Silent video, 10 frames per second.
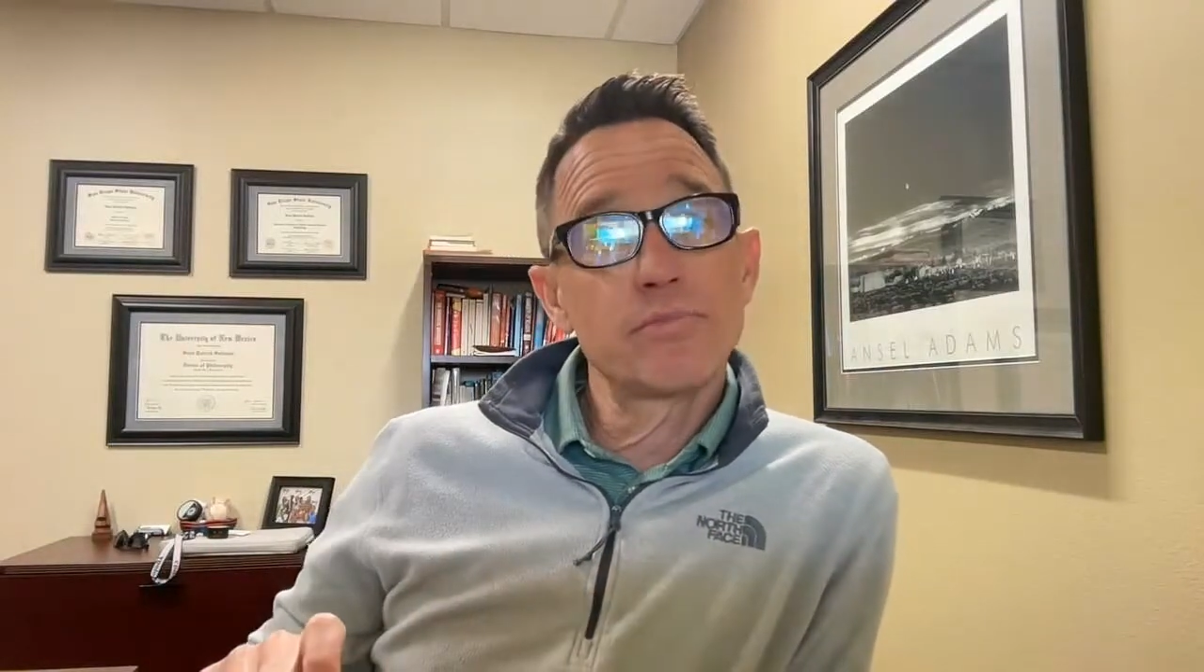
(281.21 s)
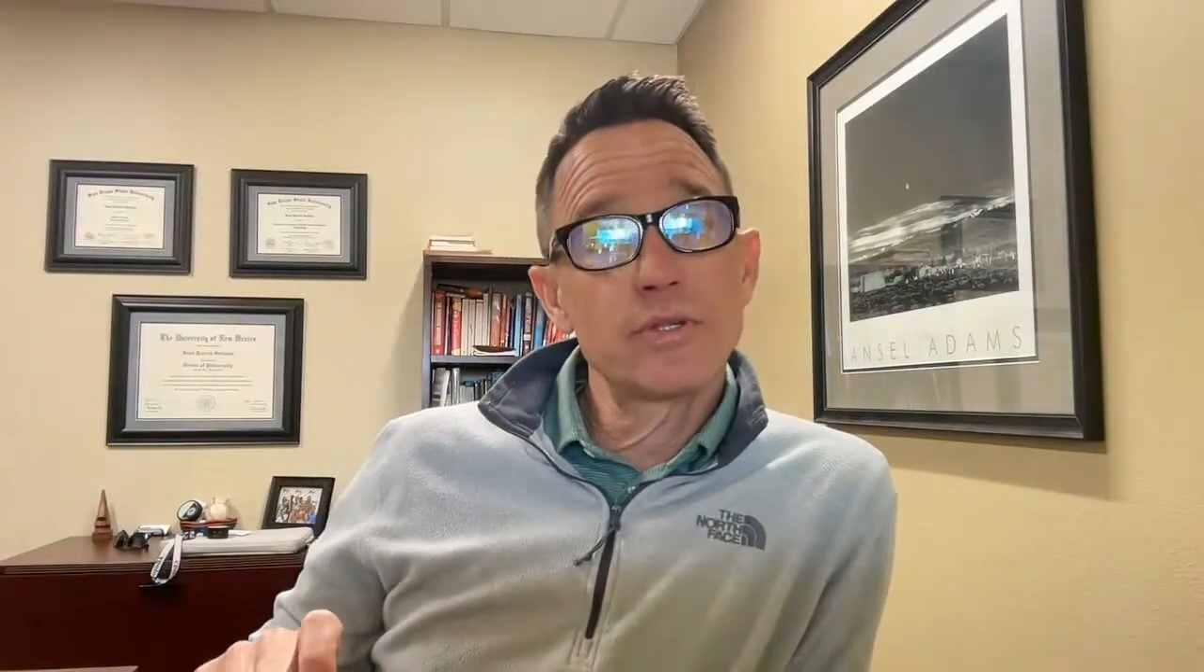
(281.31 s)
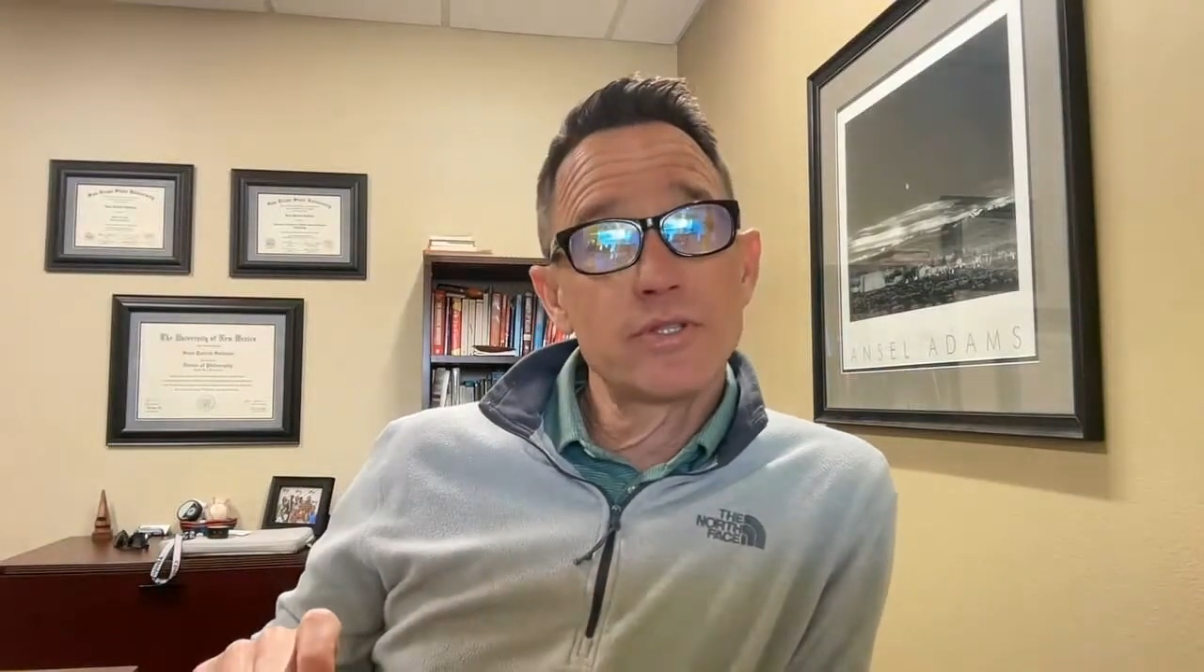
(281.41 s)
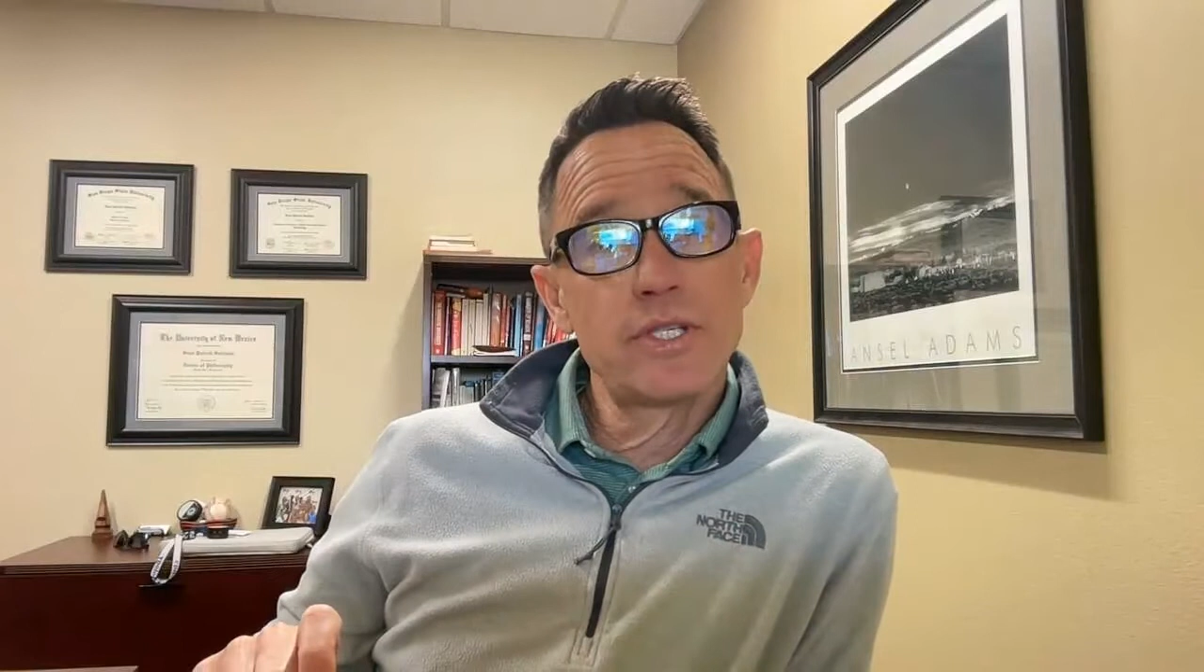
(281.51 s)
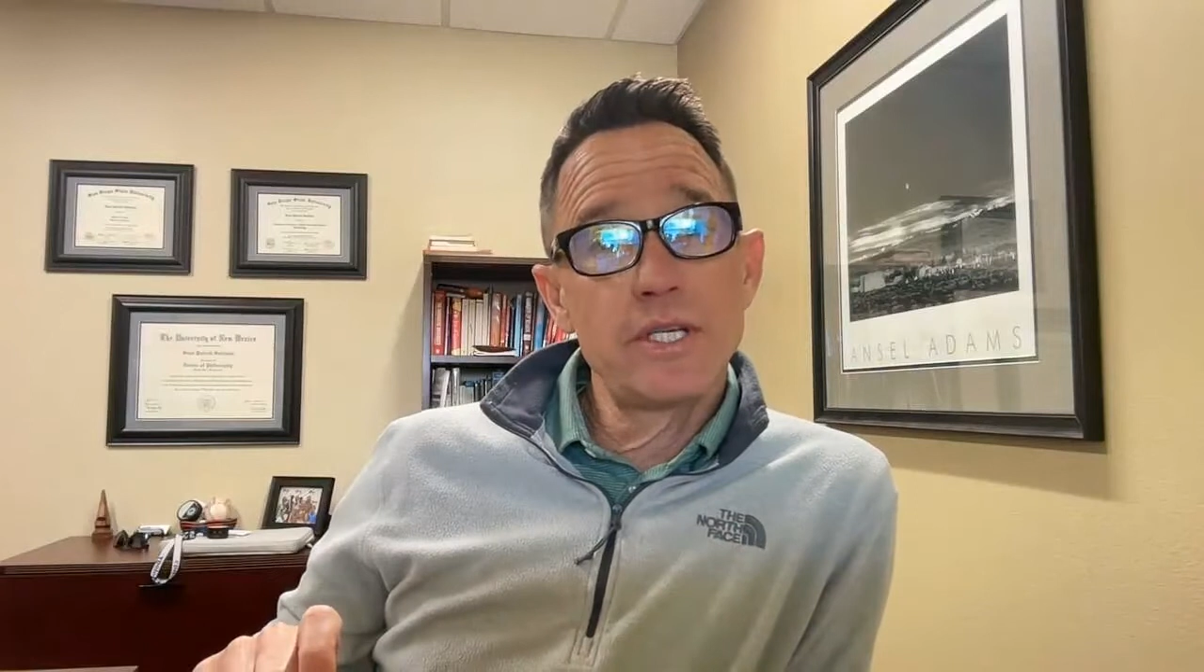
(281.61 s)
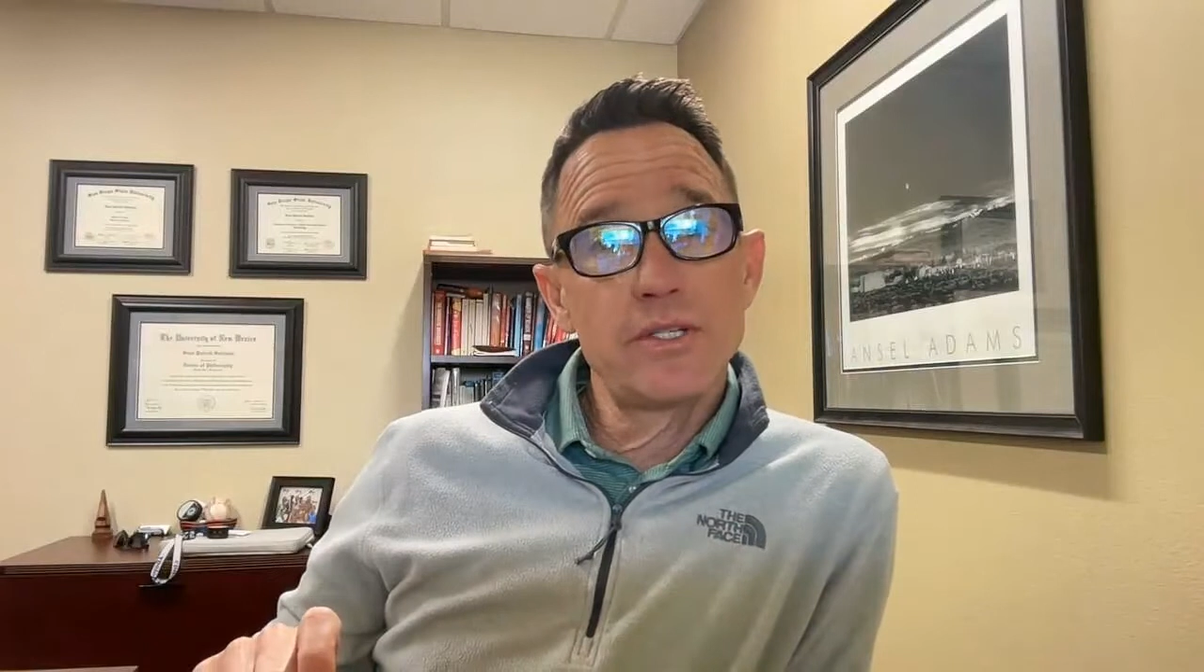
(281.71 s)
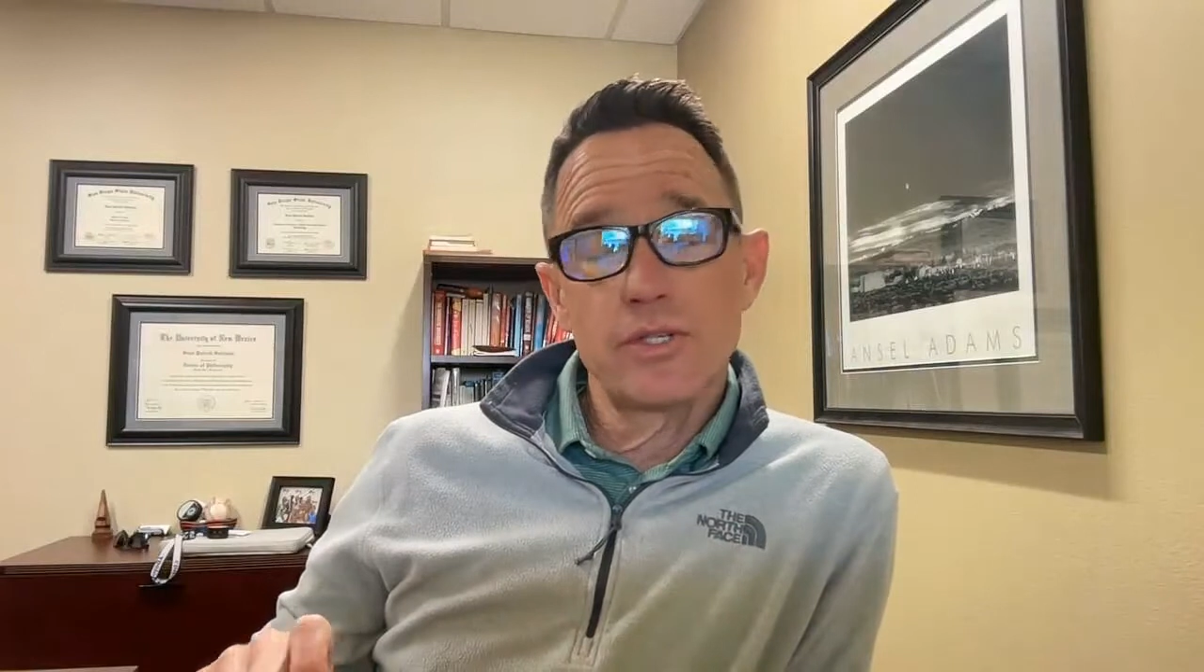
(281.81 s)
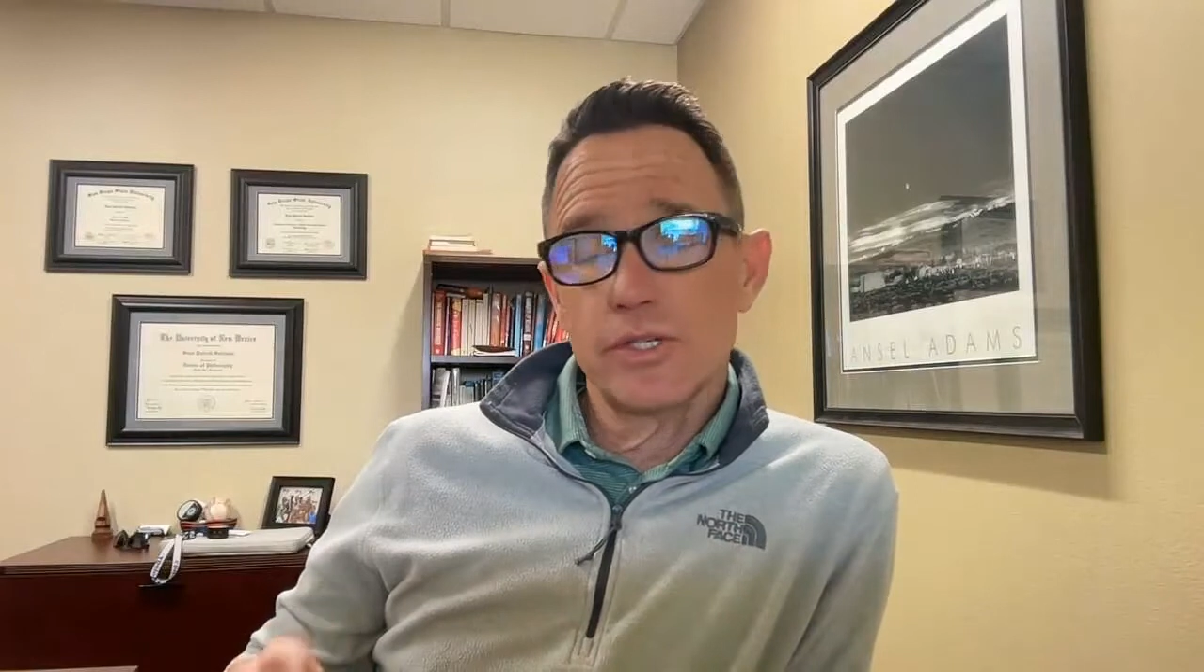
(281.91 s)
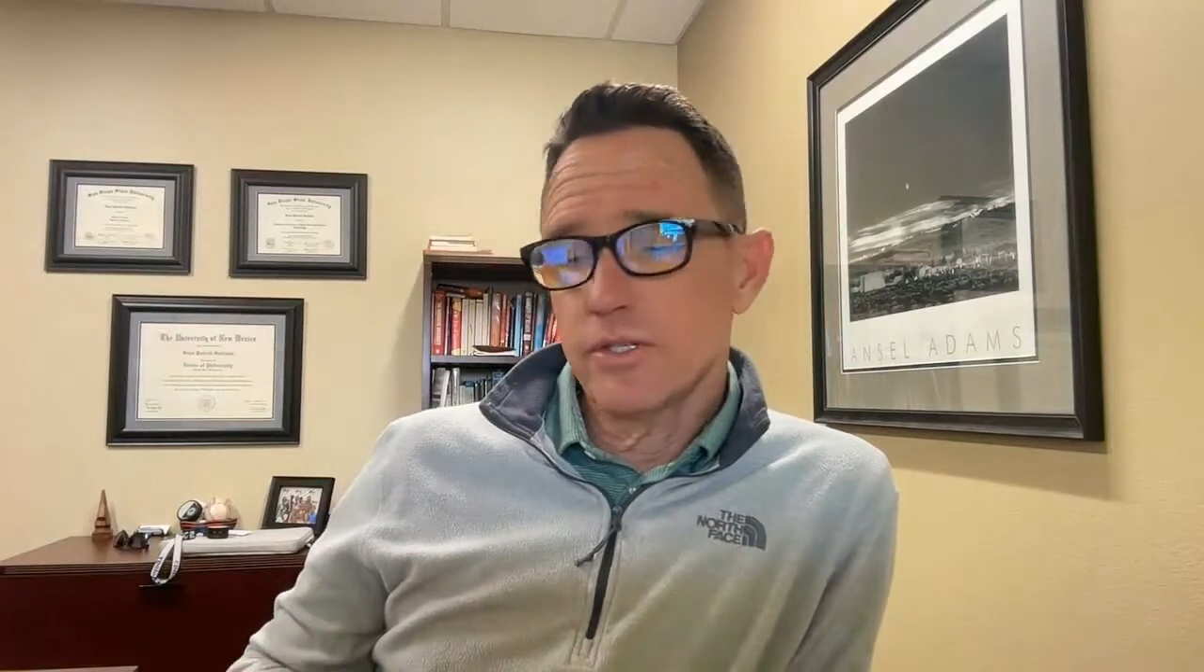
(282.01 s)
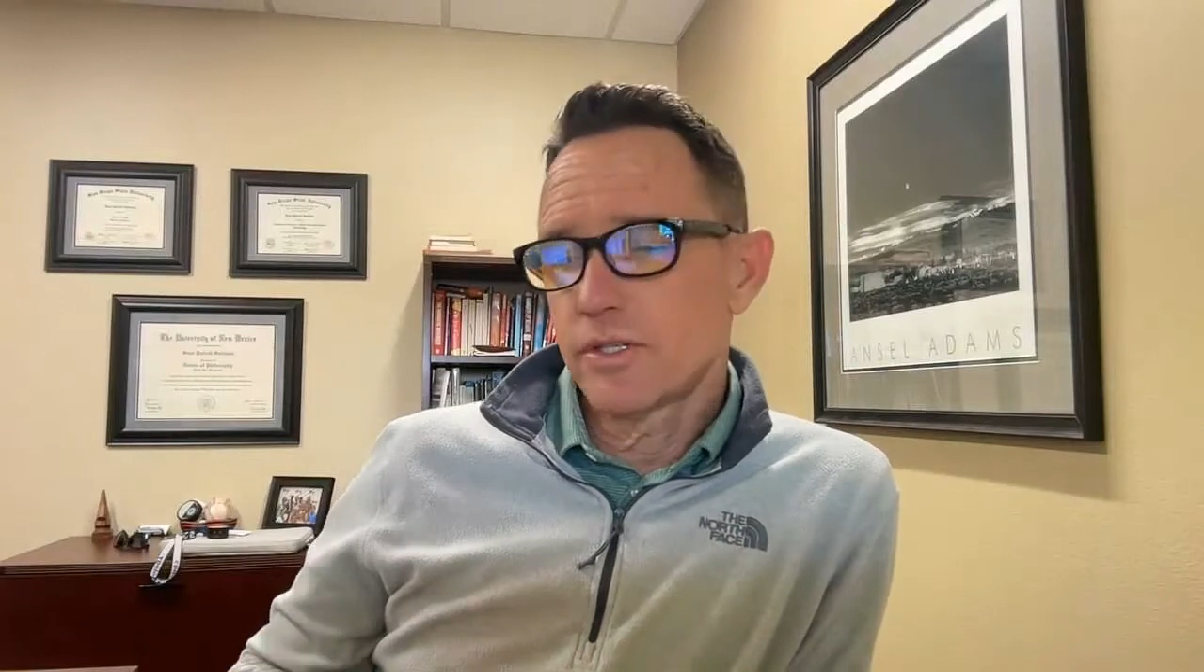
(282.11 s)

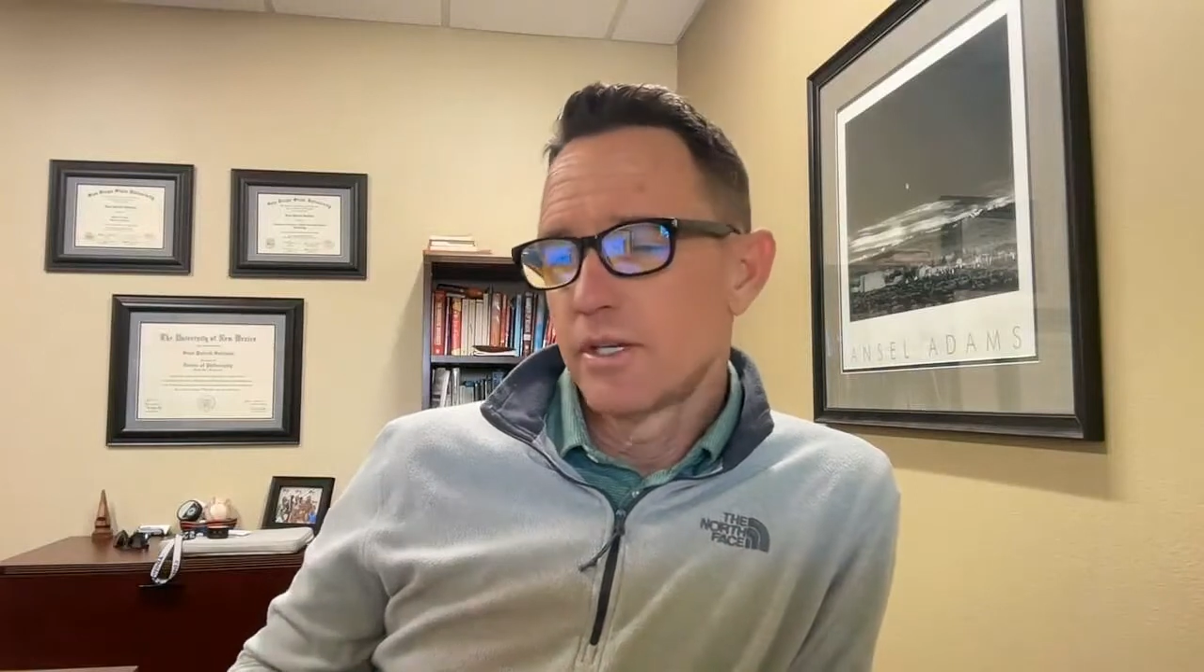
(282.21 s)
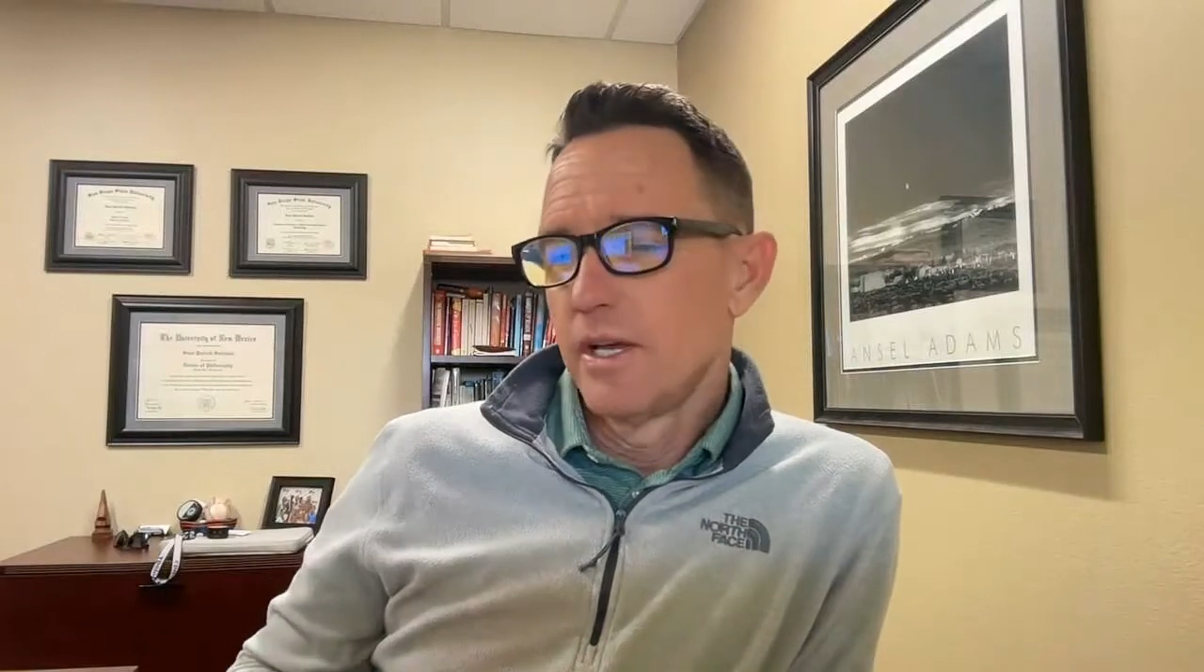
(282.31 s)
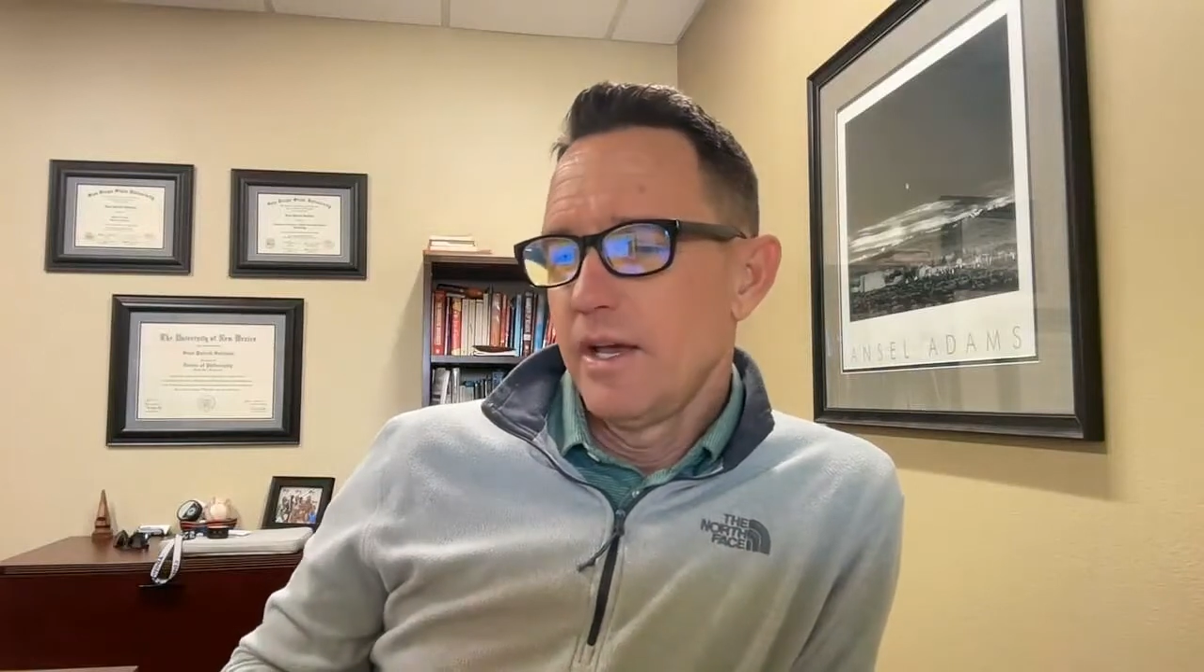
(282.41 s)
procedures,